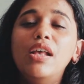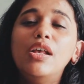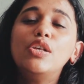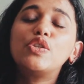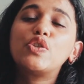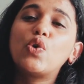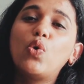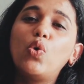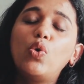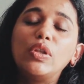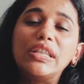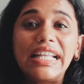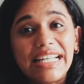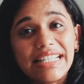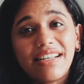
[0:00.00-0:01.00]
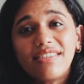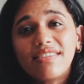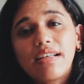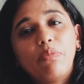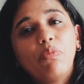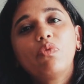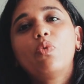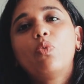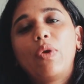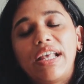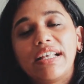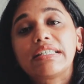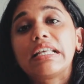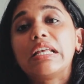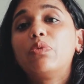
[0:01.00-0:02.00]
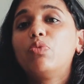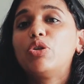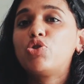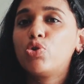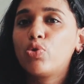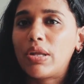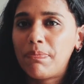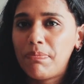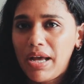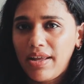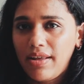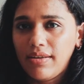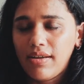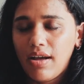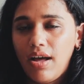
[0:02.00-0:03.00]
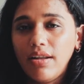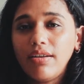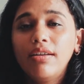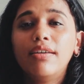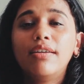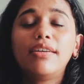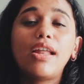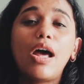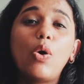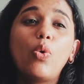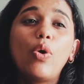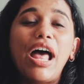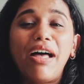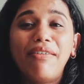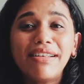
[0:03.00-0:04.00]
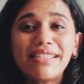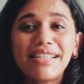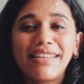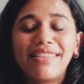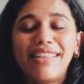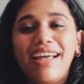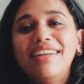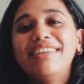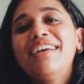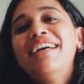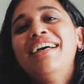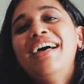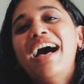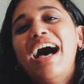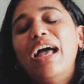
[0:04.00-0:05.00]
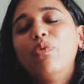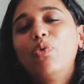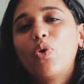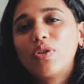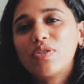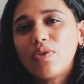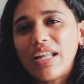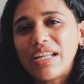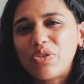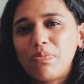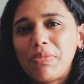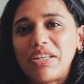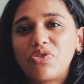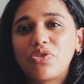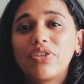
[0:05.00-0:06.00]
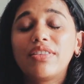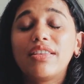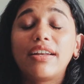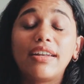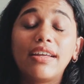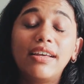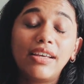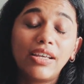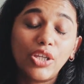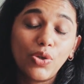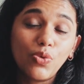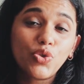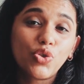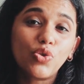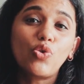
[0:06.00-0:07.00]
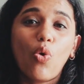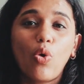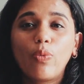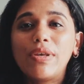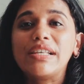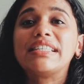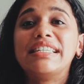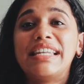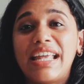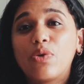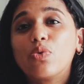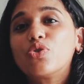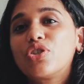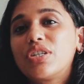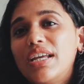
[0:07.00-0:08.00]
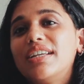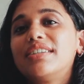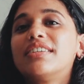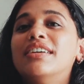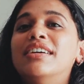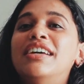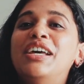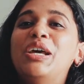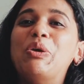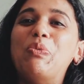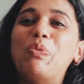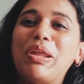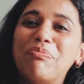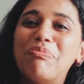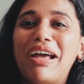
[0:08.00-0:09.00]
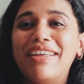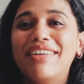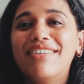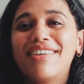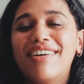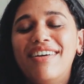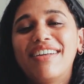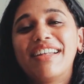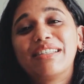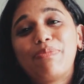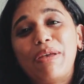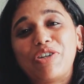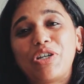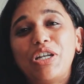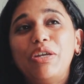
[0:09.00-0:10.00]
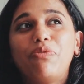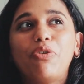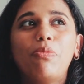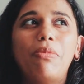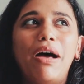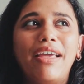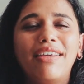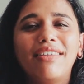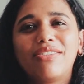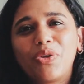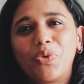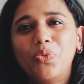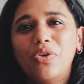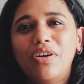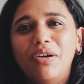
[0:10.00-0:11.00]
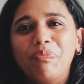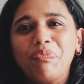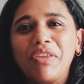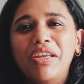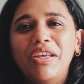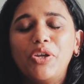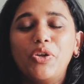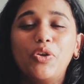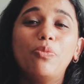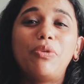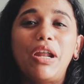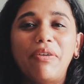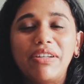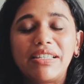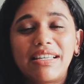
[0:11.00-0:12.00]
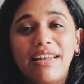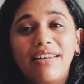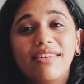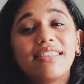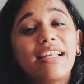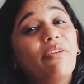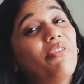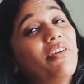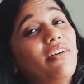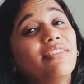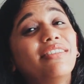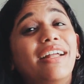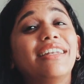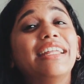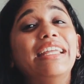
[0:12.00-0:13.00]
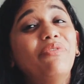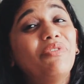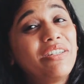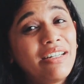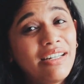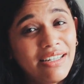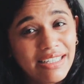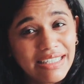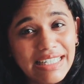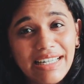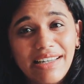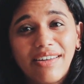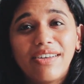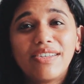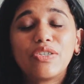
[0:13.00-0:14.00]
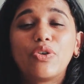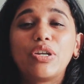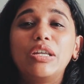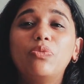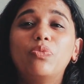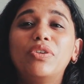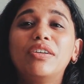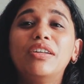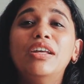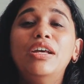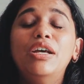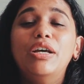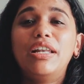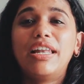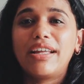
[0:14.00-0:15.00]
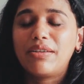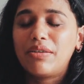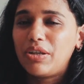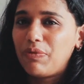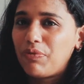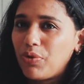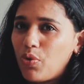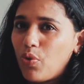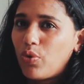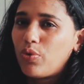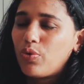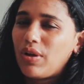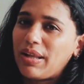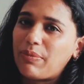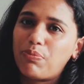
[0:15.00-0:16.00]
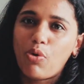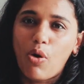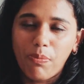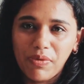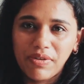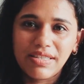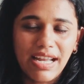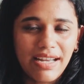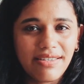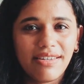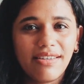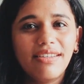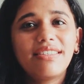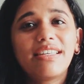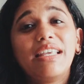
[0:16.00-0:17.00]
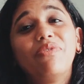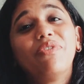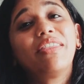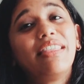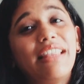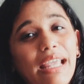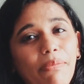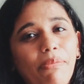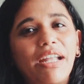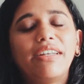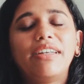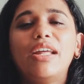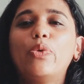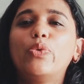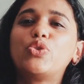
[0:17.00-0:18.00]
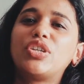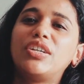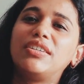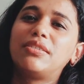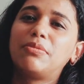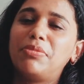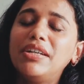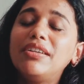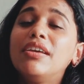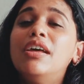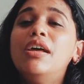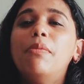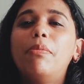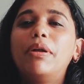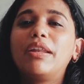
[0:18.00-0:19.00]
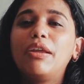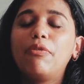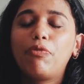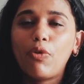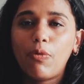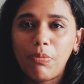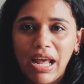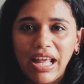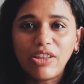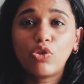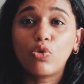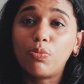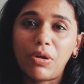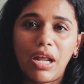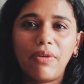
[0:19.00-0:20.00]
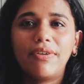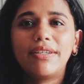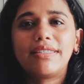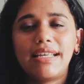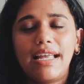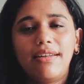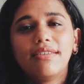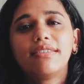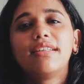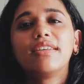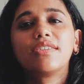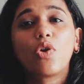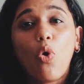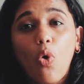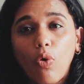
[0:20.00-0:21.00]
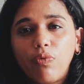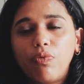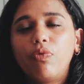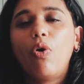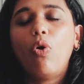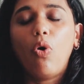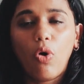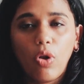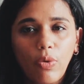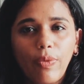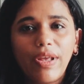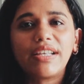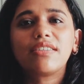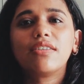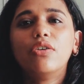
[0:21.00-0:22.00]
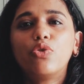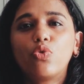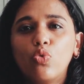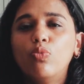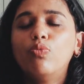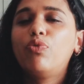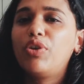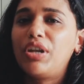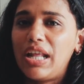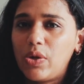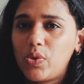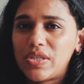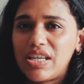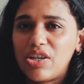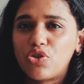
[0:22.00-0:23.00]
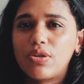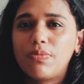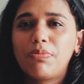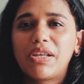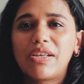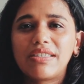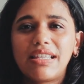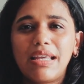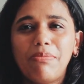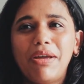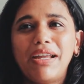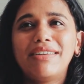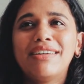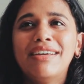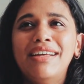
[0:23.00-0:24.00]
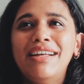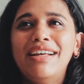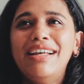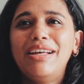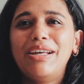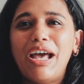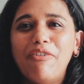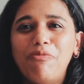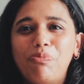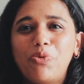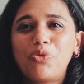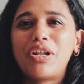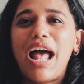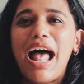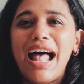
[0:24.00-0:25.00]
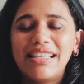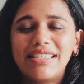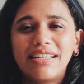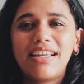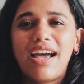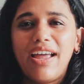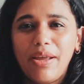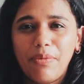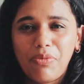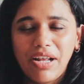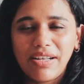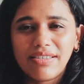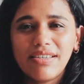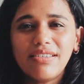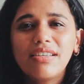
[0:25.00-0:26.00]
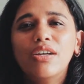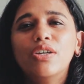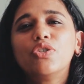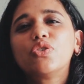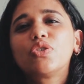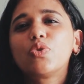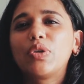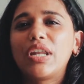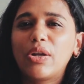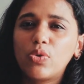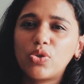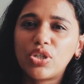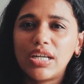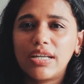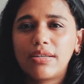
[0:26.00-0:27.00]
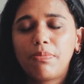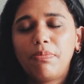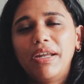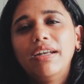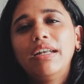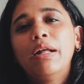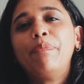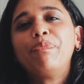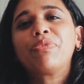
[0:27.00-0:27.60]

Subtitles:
So these are some of the ways in which you can buy a car. Now, having said that, I would also like to mention that you should always negotiate when buying a car, especially if you're buying through private sellers. I've heard that even dealers, or even like if you go to proper centers, even they might negotiate a bit. But if you're buying through private sellers, there's always a room for negotiation because they might have put ads at higher prices. So negotiate a bit.